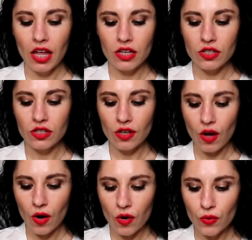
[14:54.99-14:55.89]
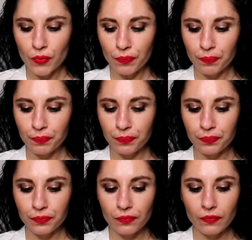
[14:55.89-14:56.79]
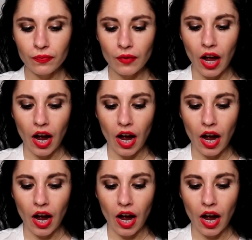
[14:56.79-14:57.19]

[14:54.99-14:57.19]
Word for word: So, um,